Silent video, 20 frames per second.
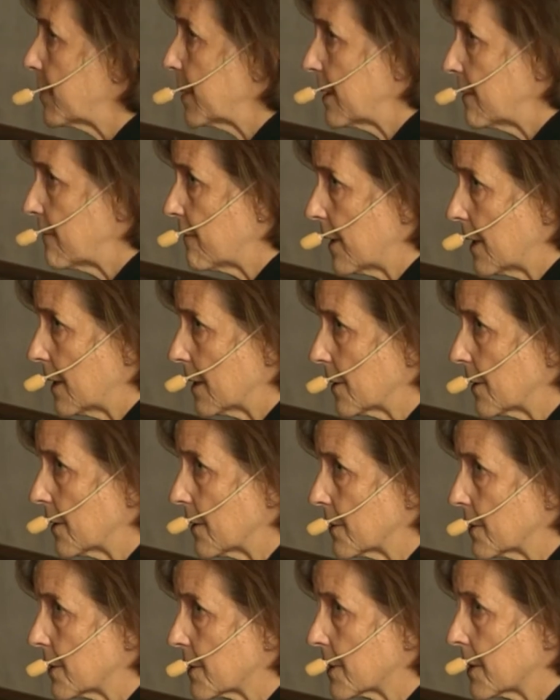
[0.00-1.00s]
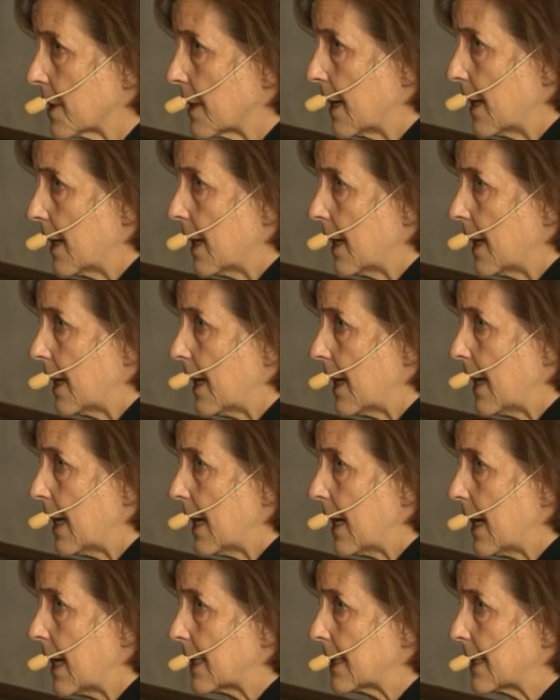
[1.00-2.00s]
p values
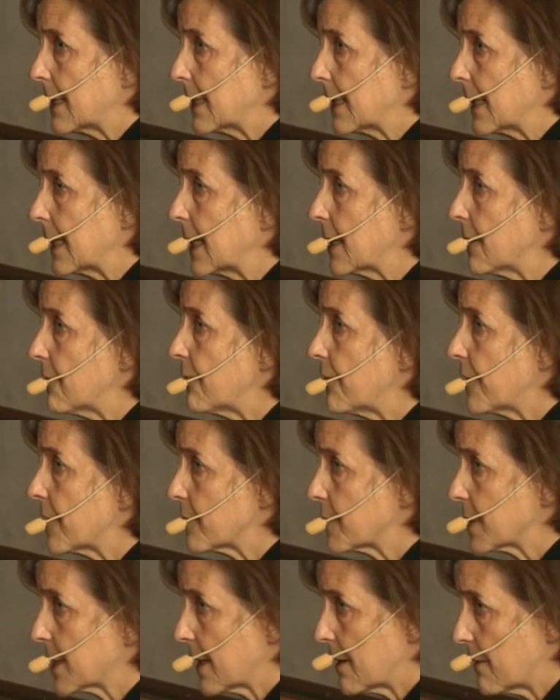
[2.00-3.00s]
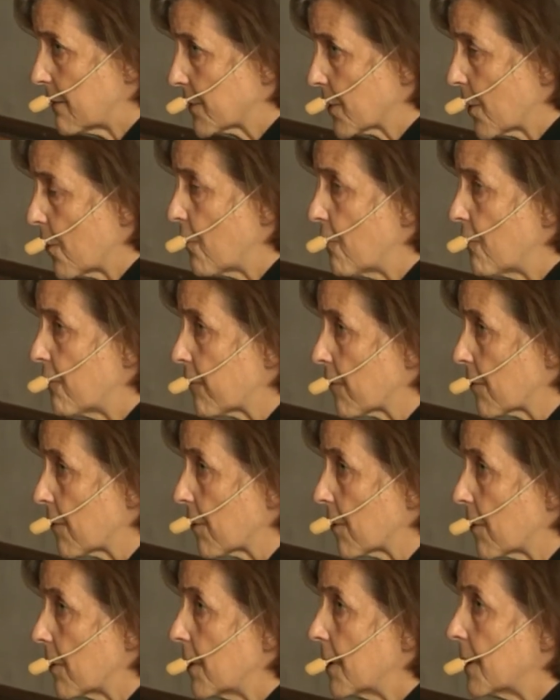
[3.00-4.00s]
and give themselves
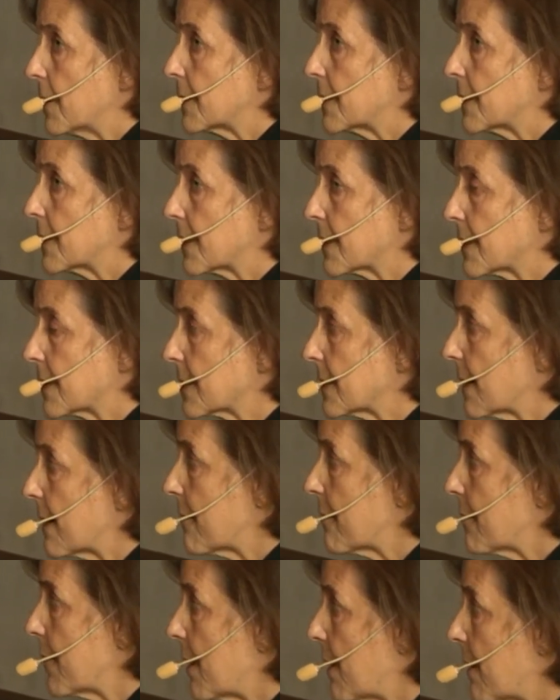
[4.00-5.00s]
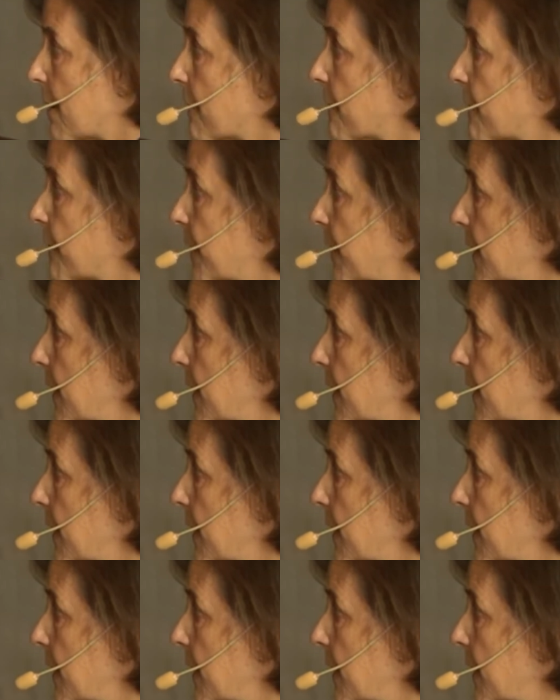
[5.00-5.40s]
over to some of